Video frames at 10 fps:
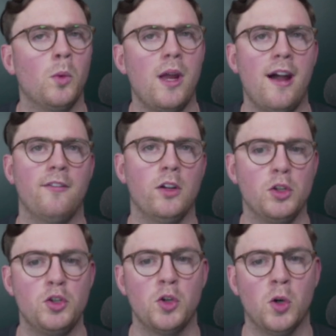we have
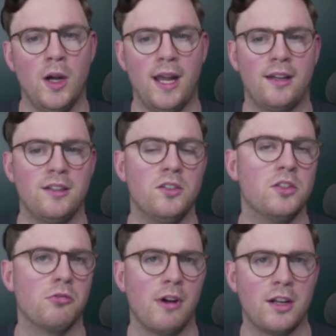Azure Active
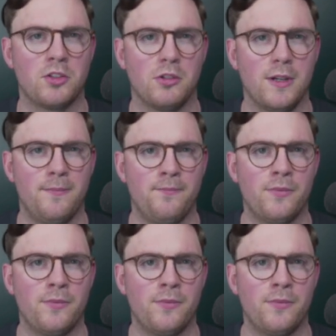Directory.